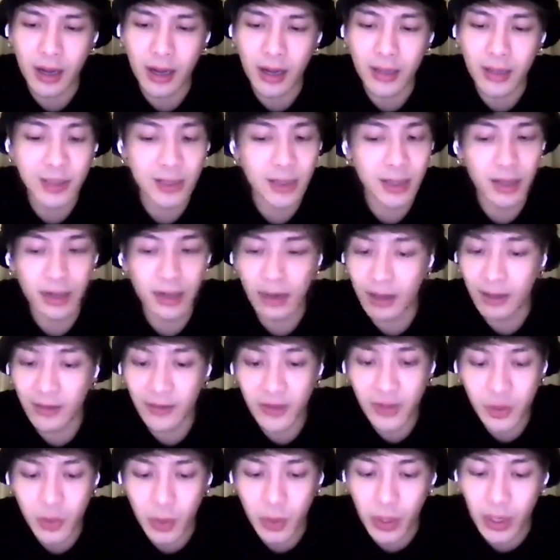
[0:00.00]
It's a love
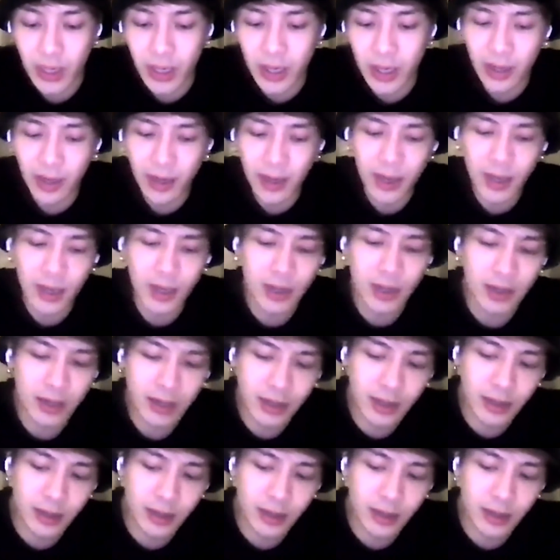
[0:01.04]
story, and